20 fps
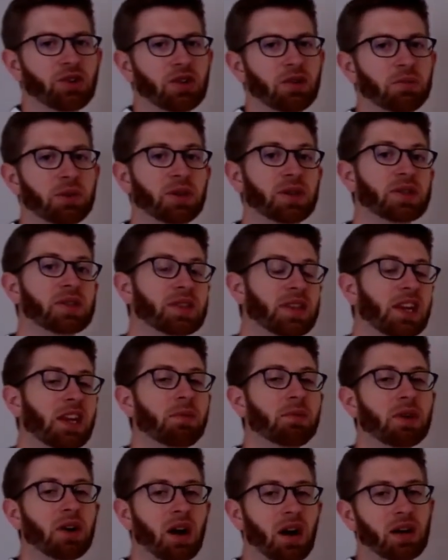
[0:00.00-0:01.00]
but the same
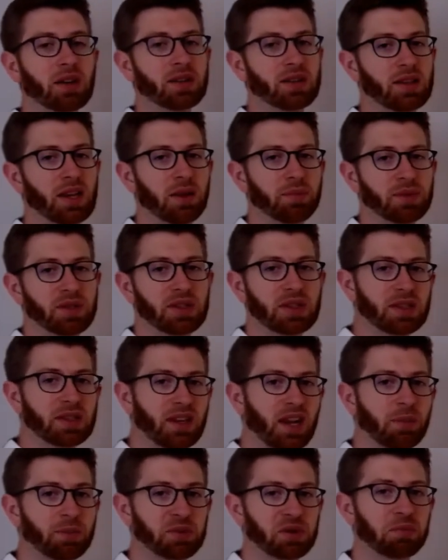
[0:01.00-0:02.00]
concepts and
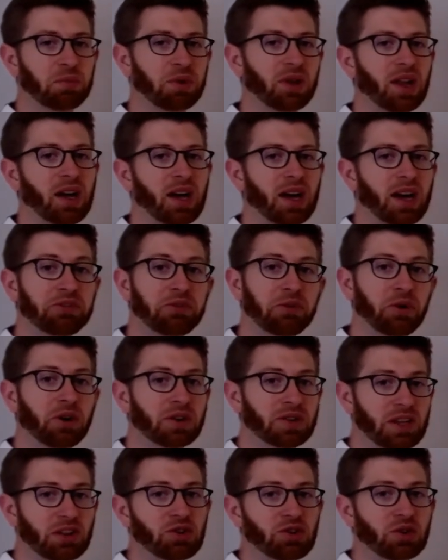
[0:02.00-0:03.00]
steps would apply for
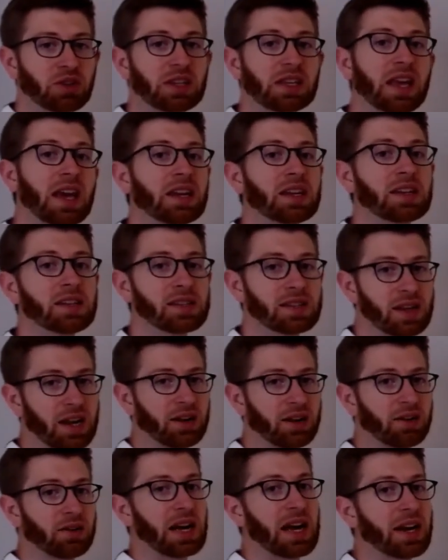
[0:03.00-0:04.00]
essentially any SNAc
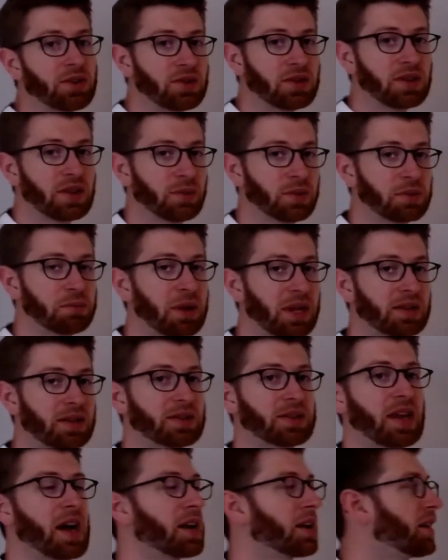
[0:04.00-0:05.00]
reaction that was base
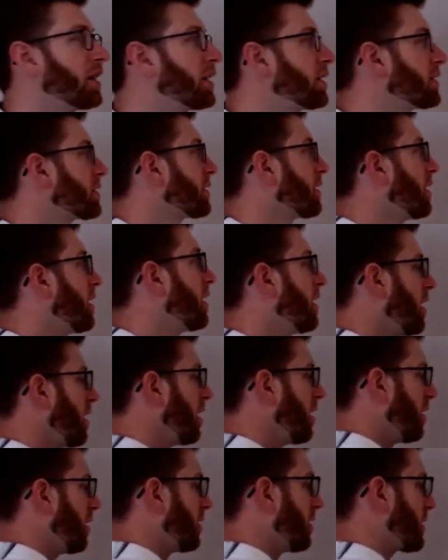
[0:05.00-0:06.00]
catalyzed.
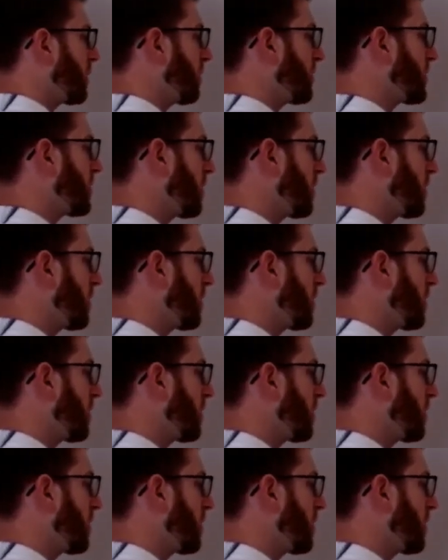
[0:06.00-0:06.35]
So we'll start